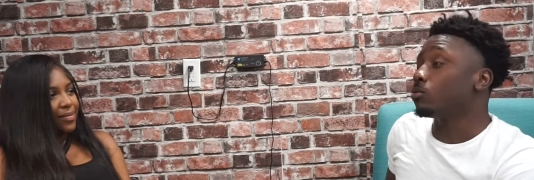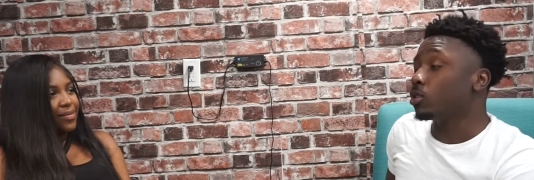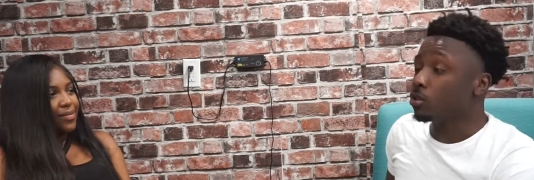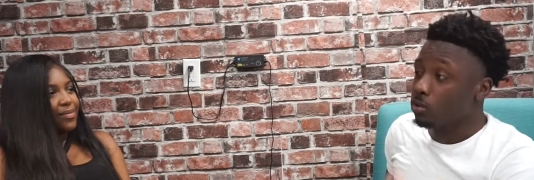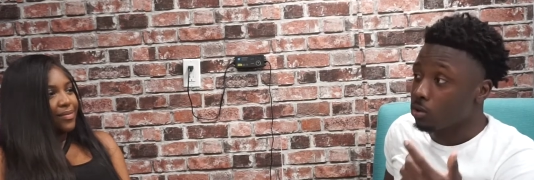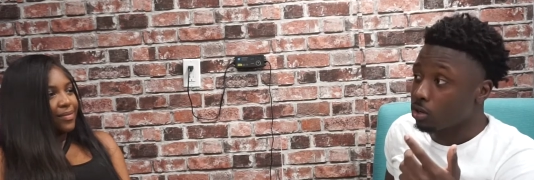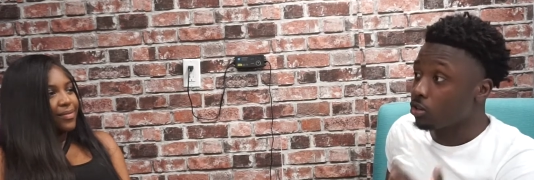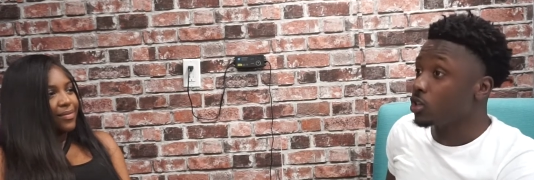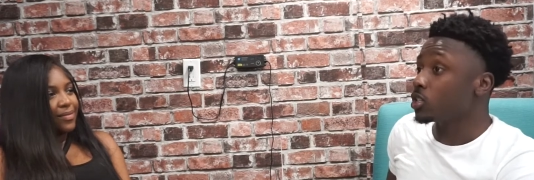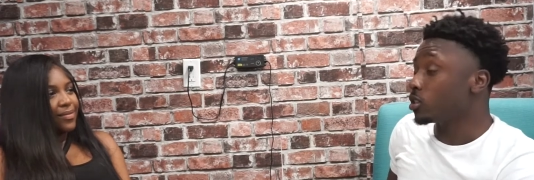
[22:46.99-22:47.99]
Speaker 1: This little
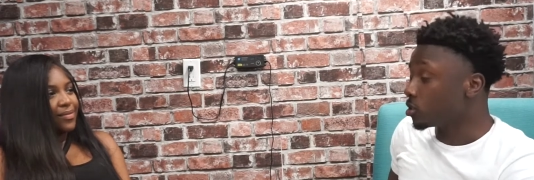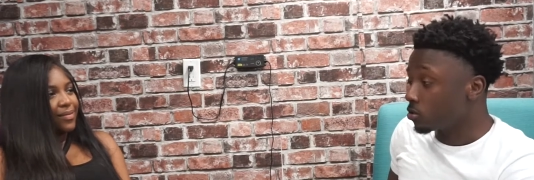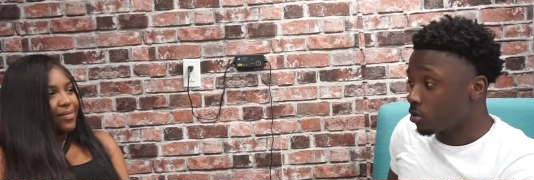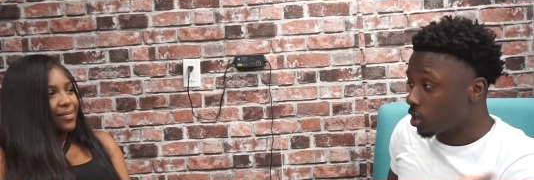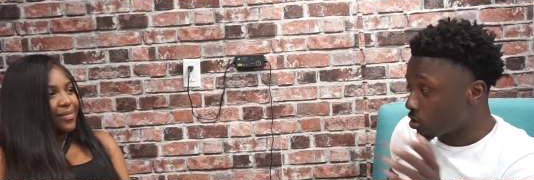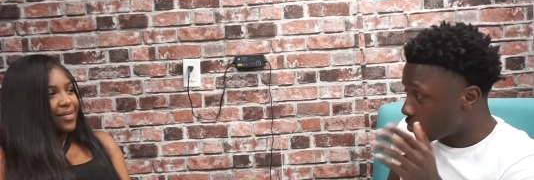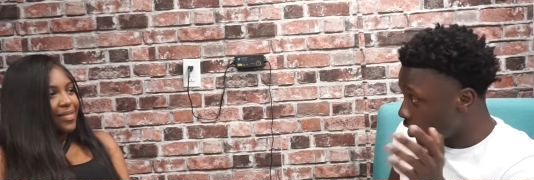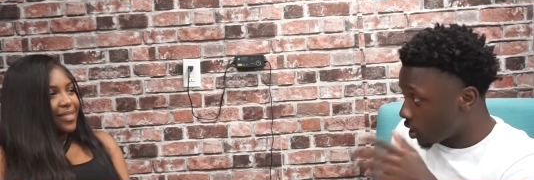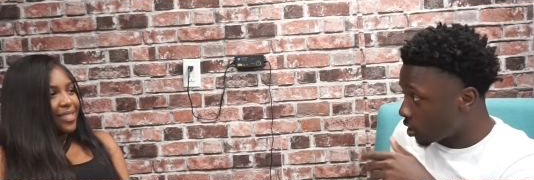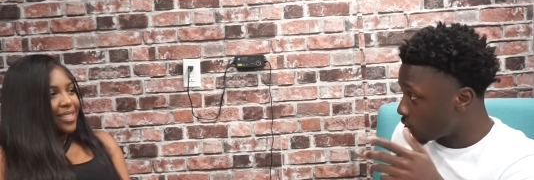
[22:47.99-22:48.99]
Chris, this little
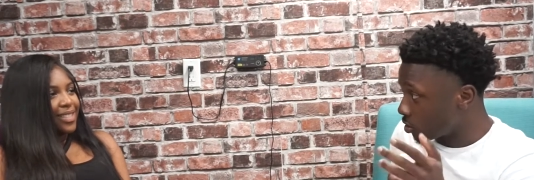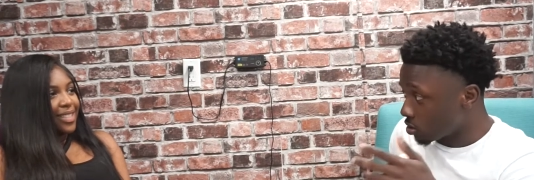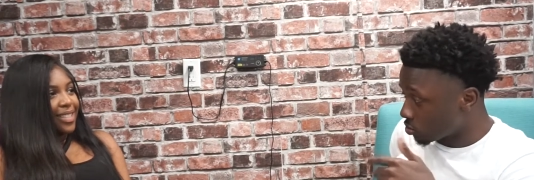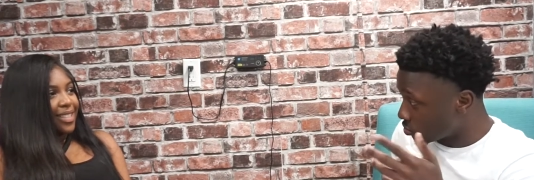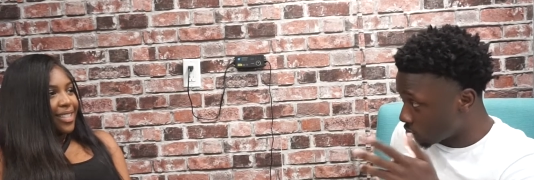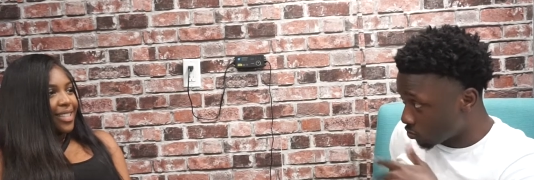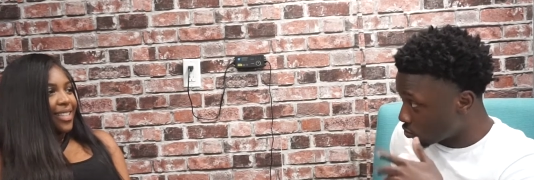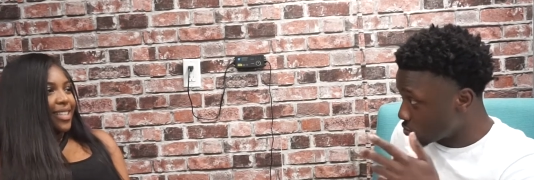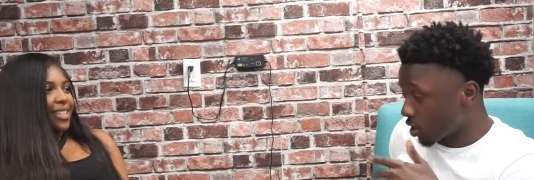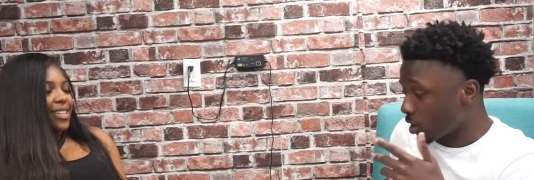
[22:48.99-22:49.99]
underrated, his
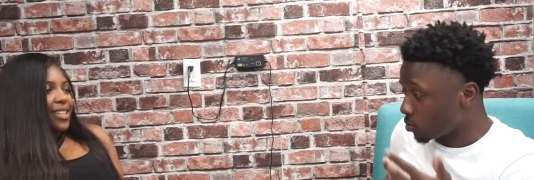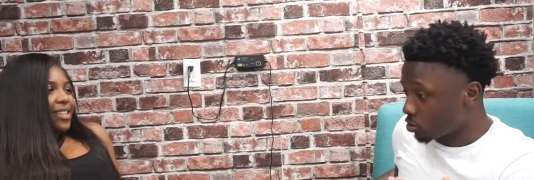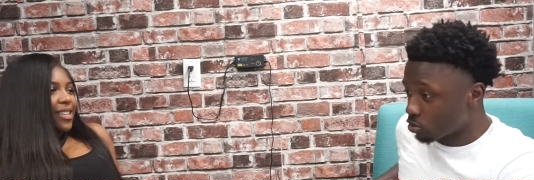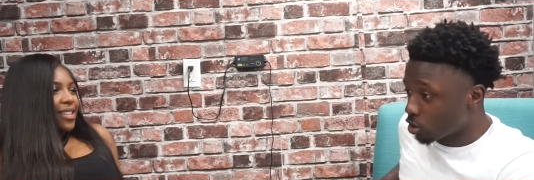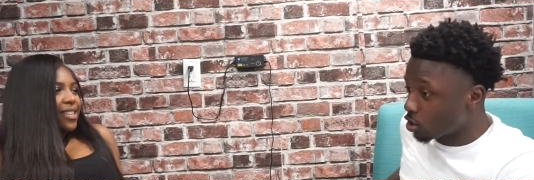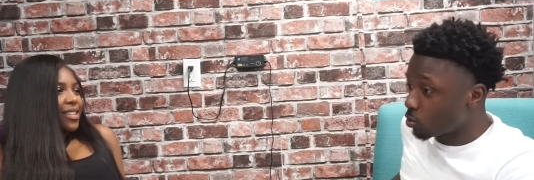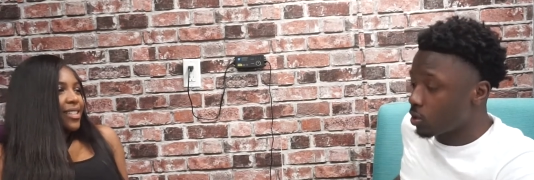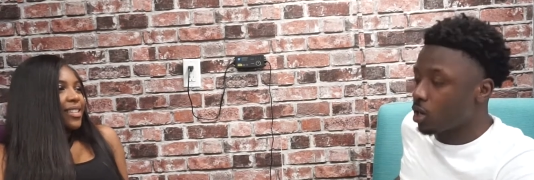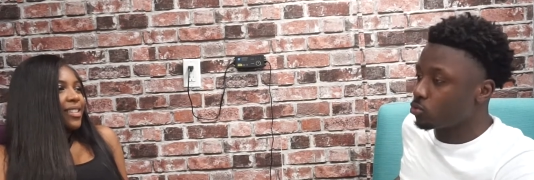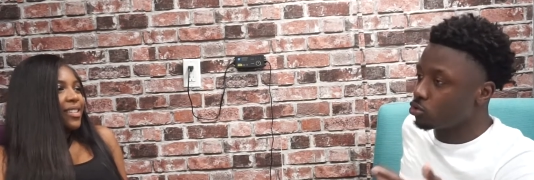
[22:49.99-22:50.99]
crew came in the studio
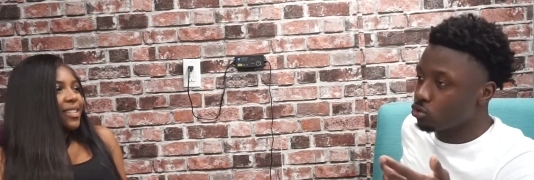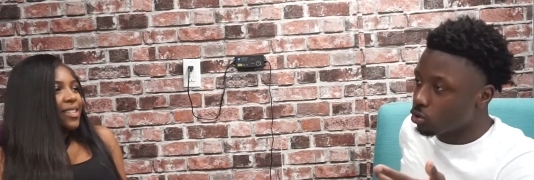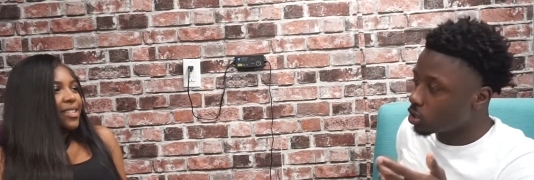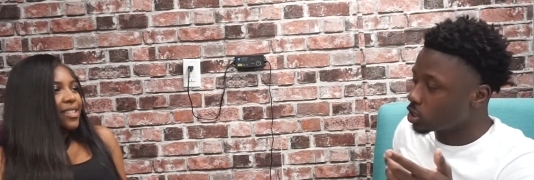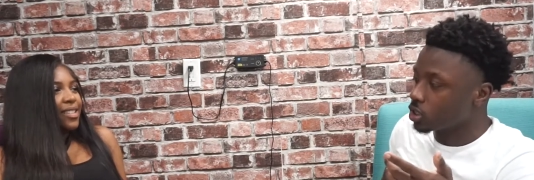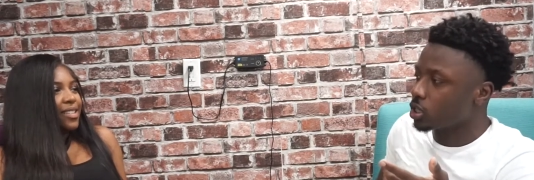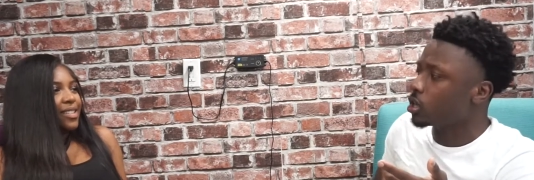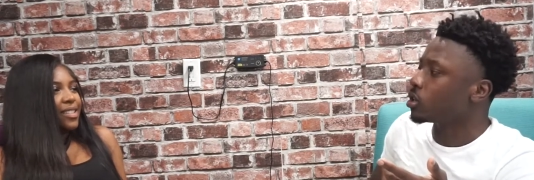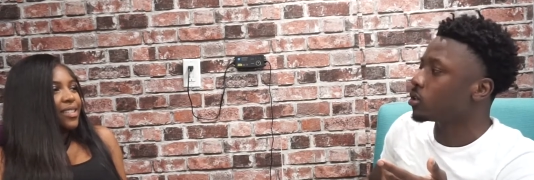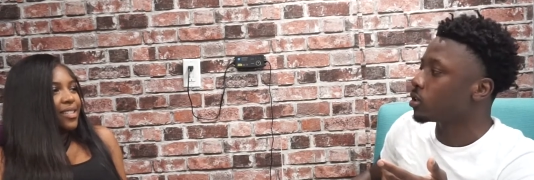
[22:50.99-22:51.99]
when I was doing the
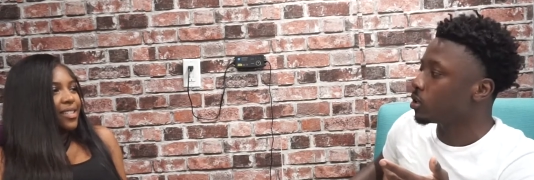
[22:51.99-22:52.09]
song.